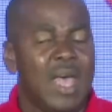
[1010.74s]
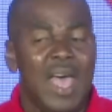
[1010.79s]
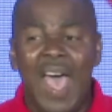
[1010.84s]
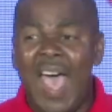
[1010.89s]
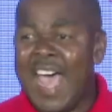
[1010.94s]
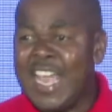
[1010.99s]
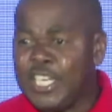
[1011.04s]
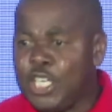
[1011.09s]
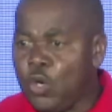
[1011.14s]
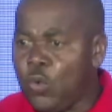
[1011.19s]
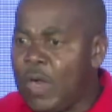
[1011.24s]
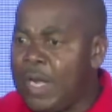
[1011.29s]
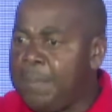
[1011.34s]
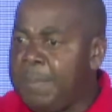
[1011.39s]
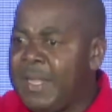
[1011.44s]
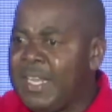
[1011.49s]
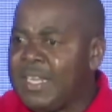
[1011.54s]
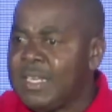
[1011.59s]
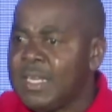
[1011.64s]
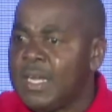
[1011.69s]
And you will
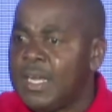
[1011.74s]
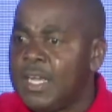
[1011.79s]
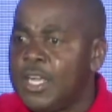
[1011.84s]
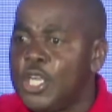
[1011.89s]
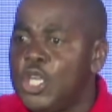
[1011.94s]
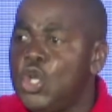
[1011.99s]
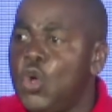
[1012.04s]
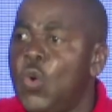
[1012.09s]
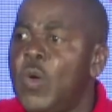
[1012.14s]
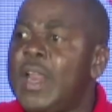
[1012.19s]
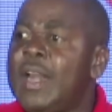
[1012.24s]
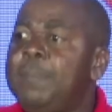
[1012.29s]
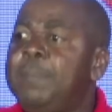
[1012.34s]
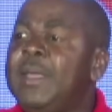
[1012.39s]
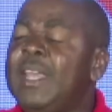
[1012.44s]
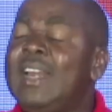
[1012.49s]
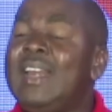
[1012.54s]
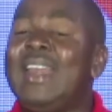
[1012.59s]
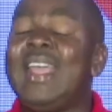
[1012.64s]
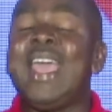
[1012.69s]
be
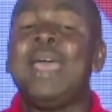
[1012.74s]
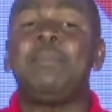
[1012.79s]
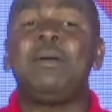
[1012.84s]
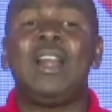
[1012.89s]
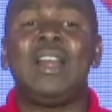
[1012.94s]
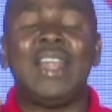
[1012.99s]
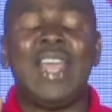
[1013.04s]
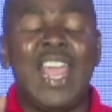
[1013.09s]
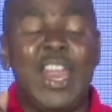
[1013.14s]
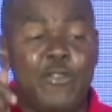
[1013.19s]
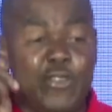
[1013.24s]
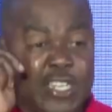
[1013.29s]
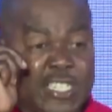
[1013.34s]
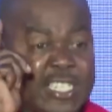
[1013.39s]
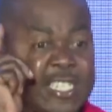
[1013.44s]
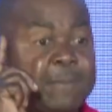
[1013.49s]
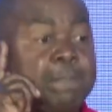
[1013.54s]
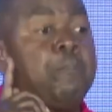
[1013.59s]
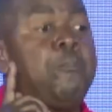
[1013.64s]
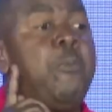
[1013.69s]
labeled a
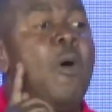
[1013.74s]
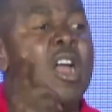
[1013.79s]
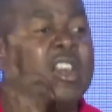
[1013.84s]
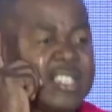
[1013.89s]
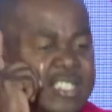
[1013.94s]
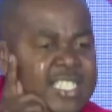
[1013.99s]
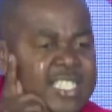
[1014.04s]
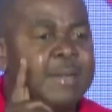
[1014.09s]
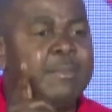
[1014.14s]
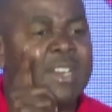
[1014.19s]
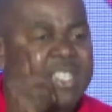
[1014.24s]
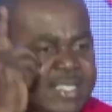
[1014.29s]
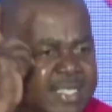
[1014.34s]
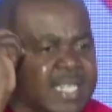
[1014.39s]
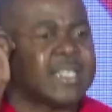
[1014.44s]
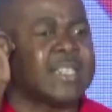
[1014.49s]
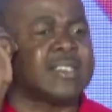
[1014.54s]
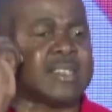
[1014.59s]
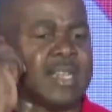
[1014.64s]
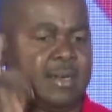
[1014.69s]
responsible
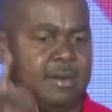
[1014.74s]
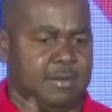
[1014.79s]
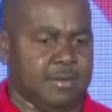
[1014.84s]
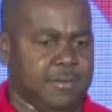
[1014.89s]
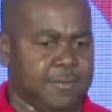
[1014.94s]
citizen